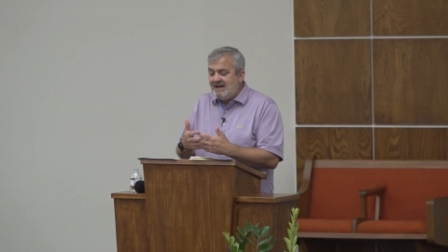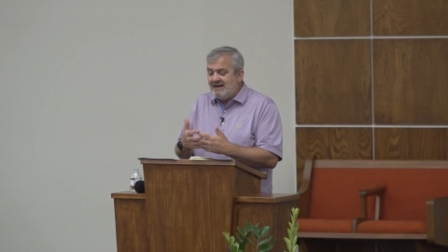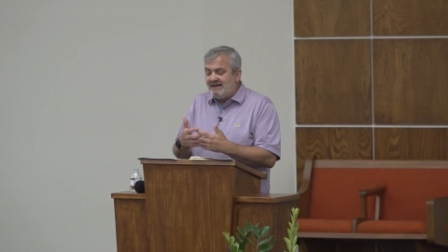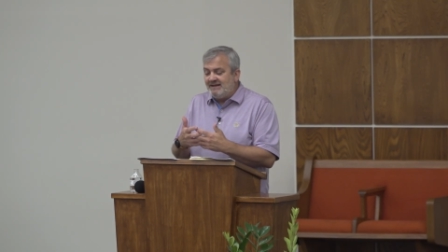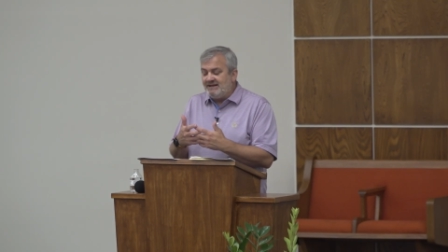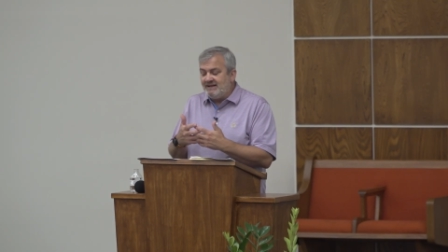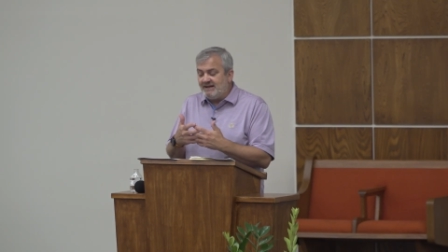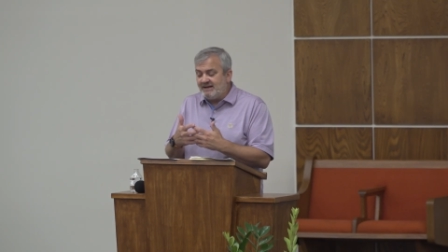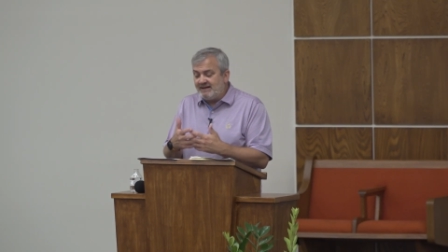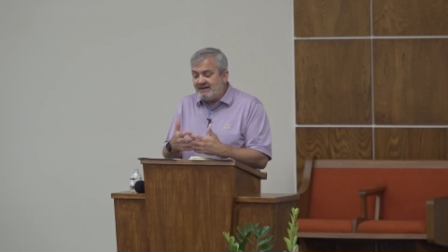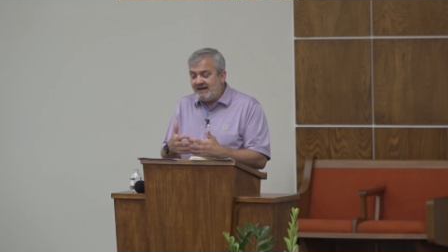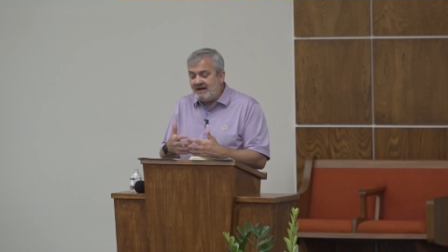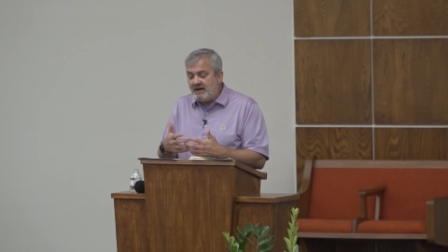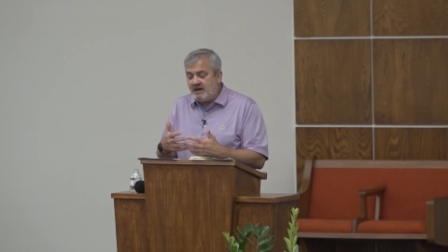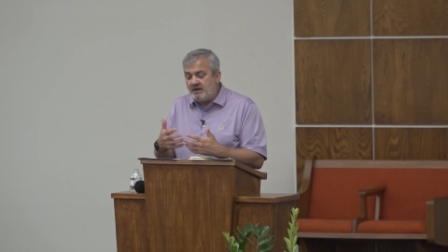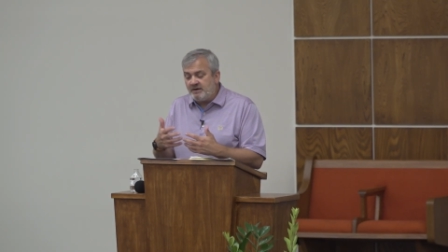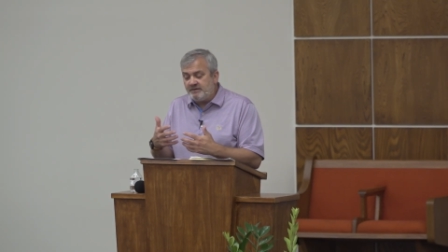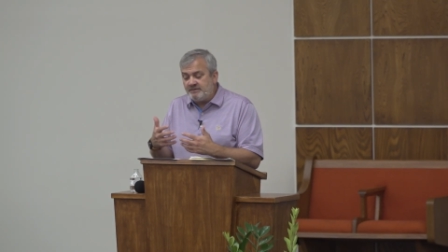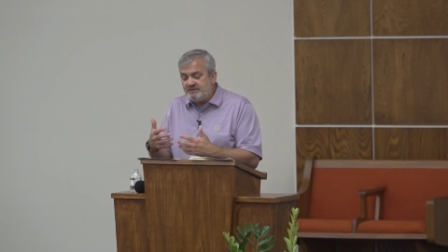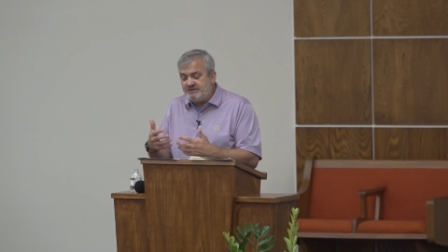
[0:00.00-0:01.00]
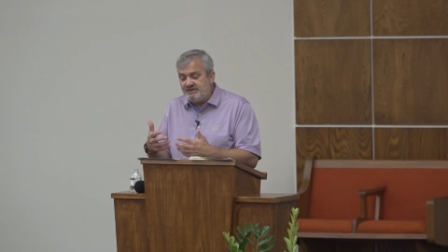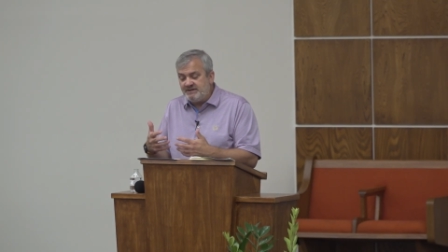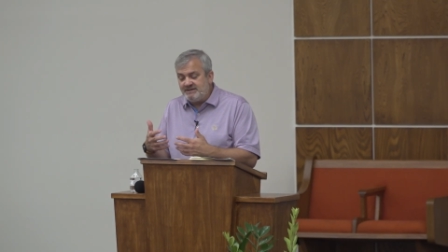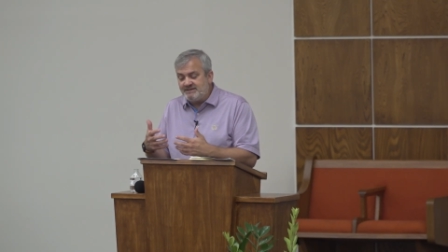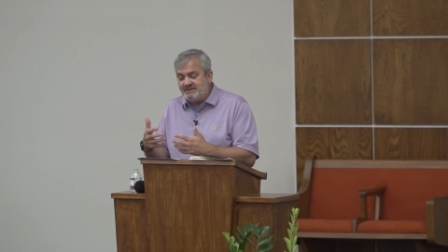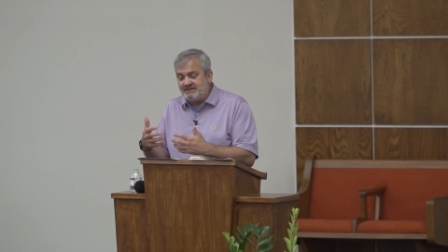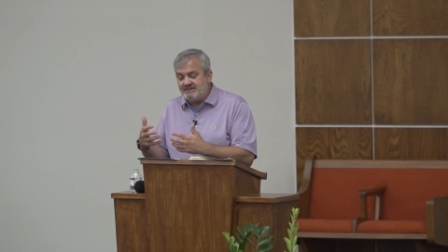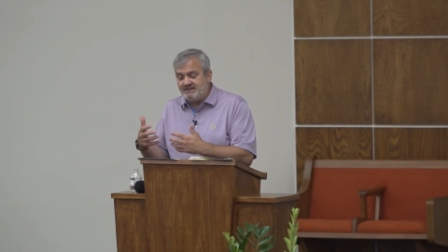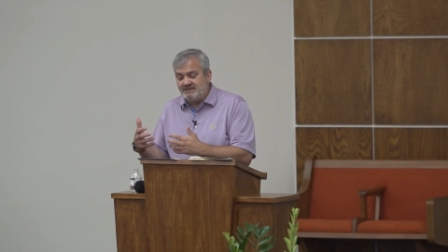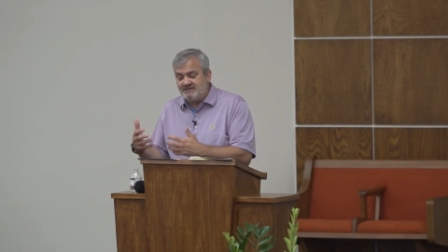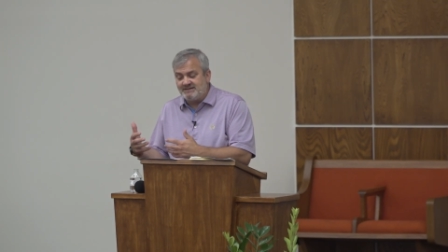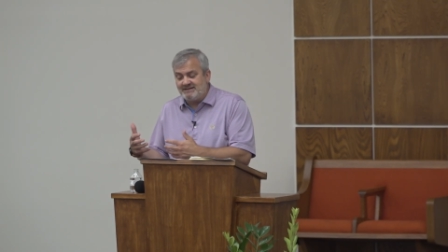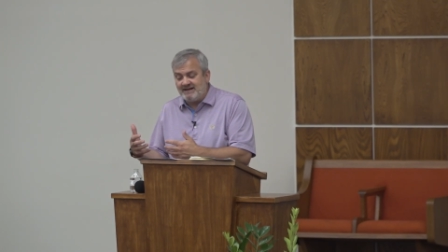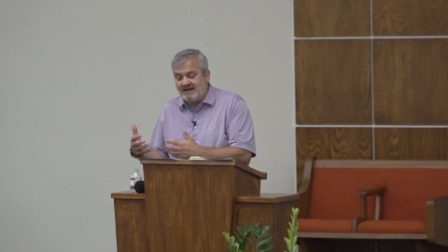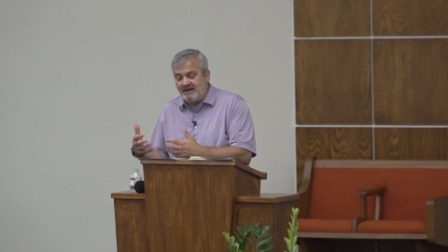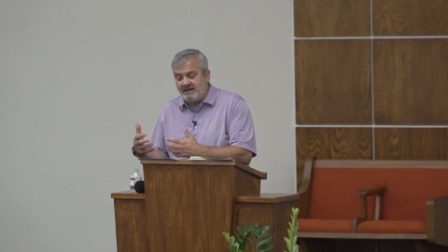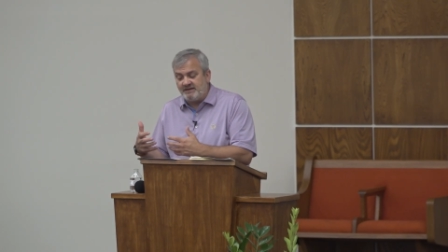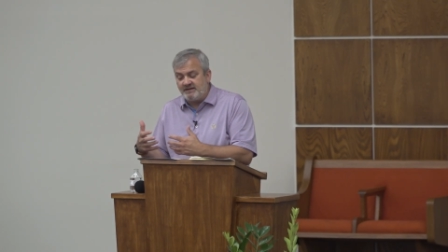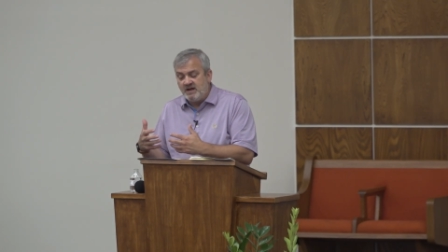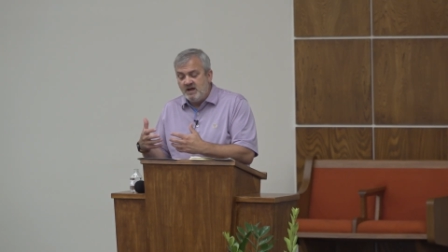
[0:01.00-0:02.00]
in the account of Jesus'
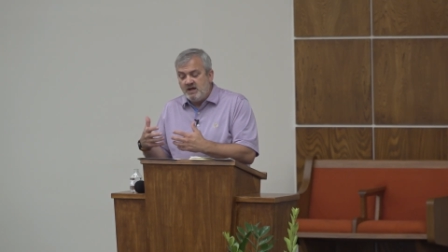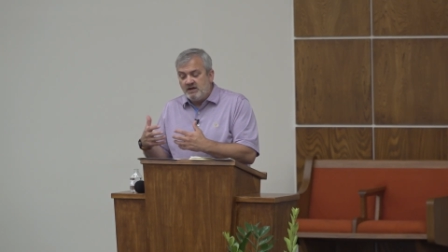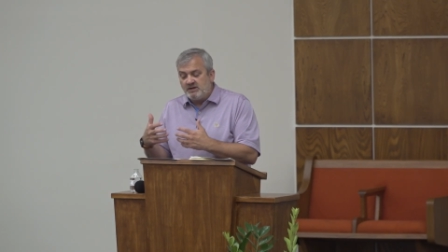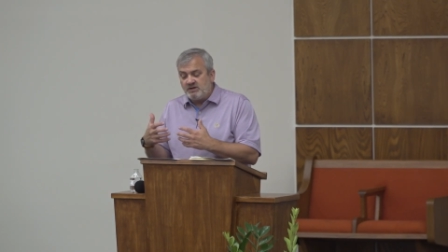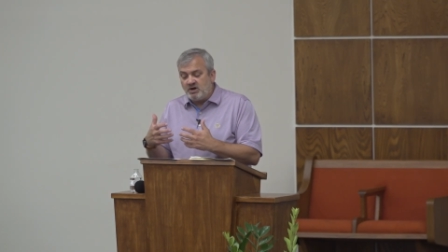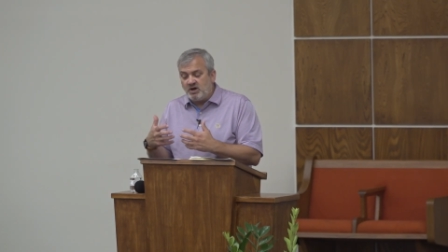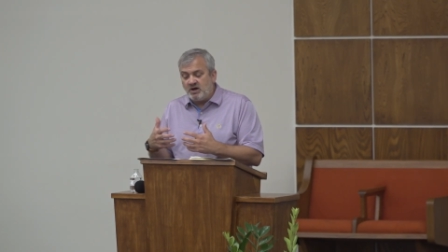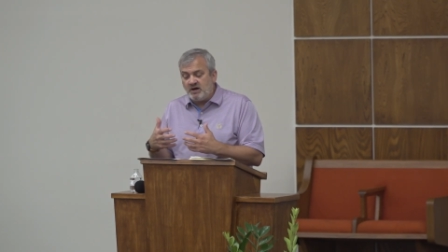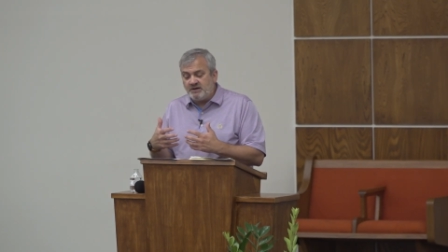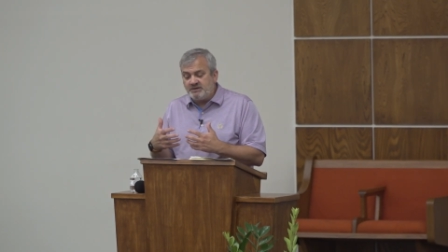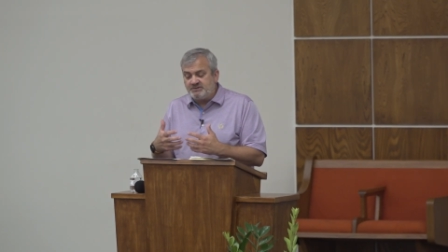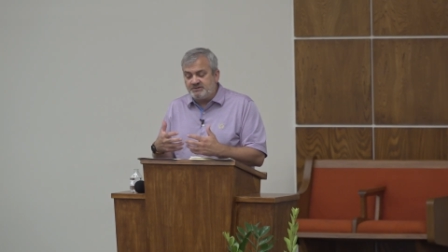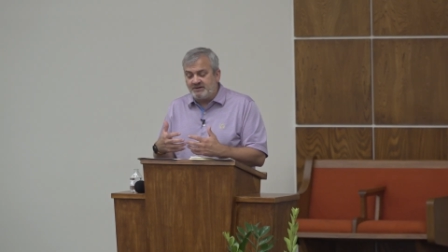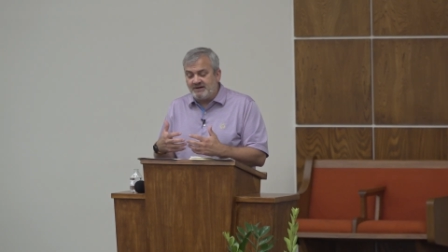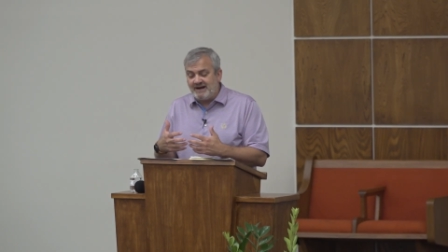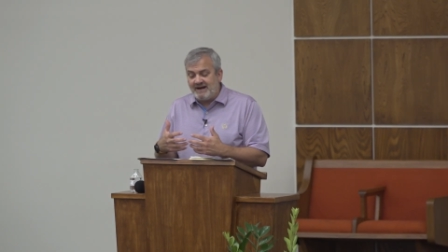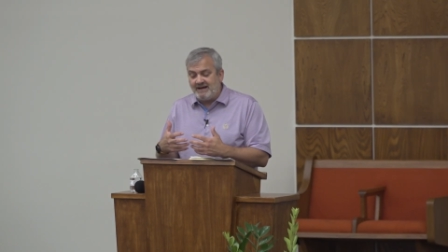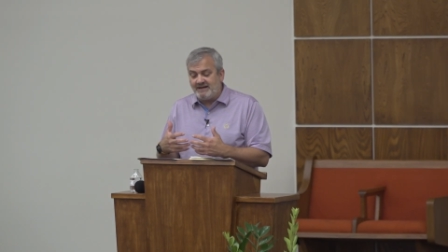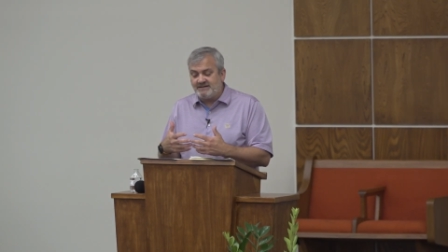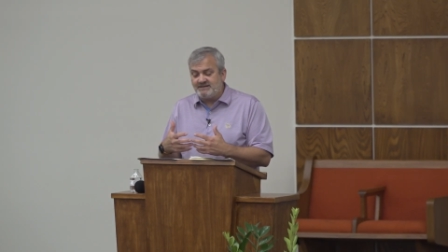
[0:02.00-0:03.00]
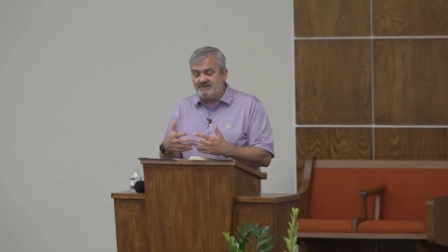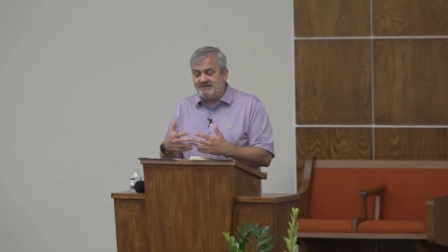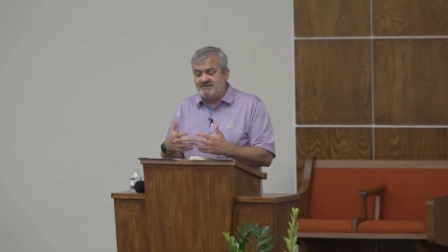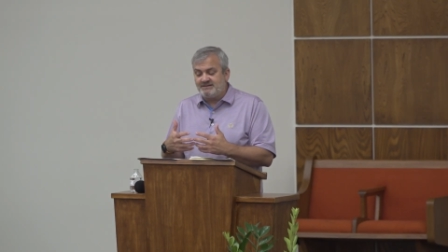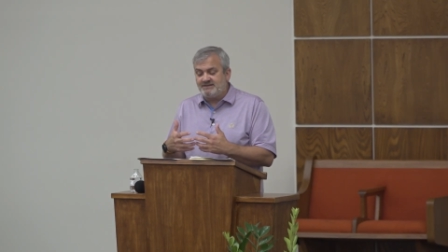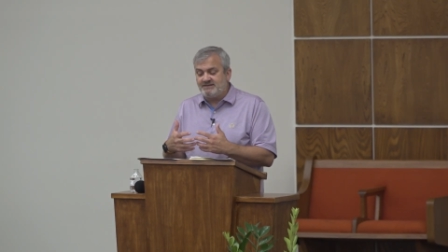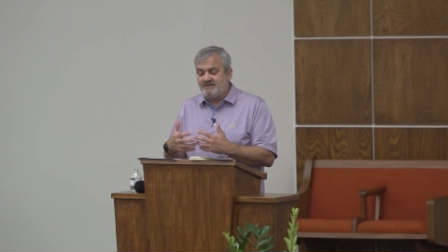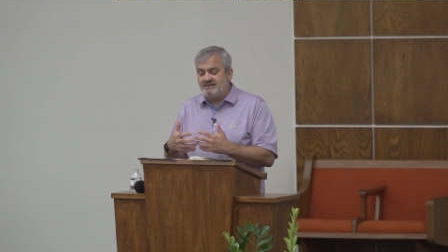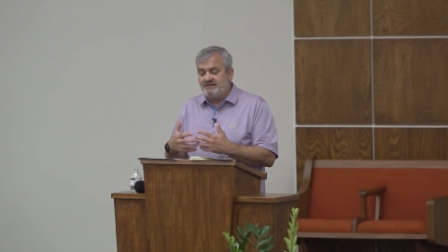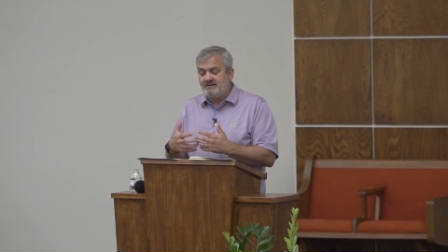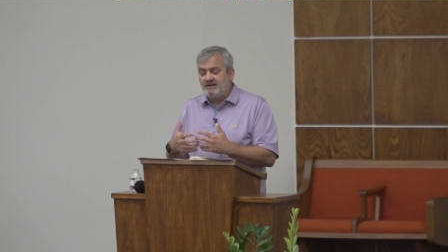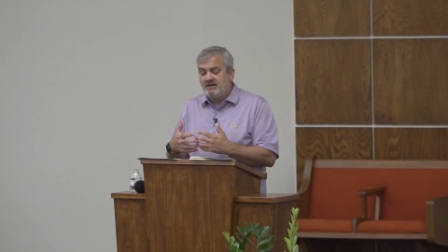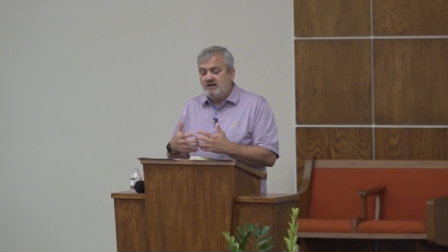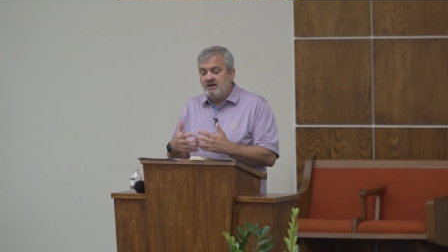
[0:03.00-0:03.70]
death contrasts